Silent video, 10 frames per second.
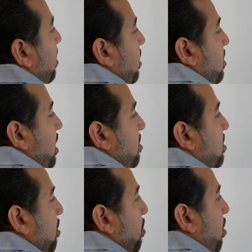The team is
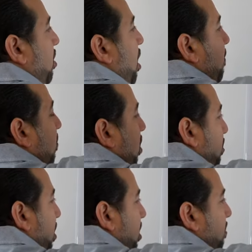still pulling off of one
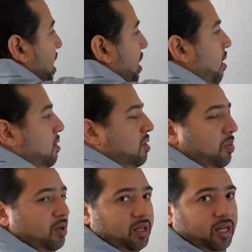product backlog to
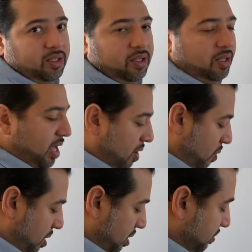work on in that
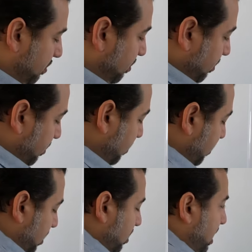order.
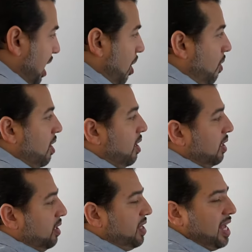Now,
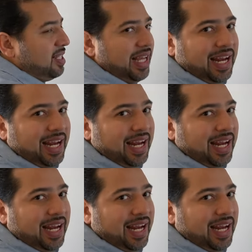that's not